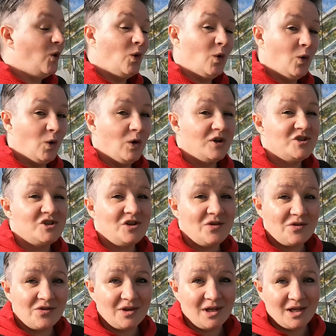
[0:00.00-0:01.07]
or do you
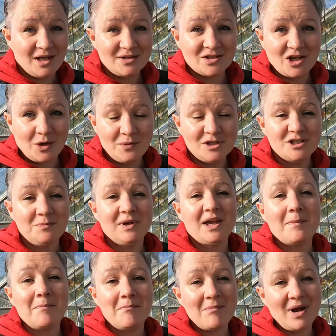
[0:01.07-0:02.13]
think it's going to be
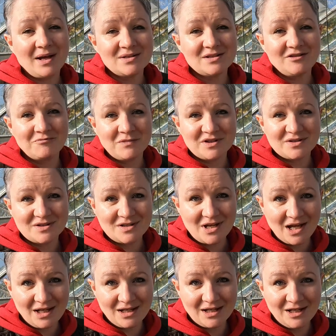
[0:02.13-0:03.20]
a massive
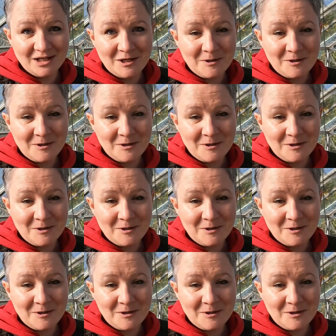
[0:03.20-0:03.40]
mistake?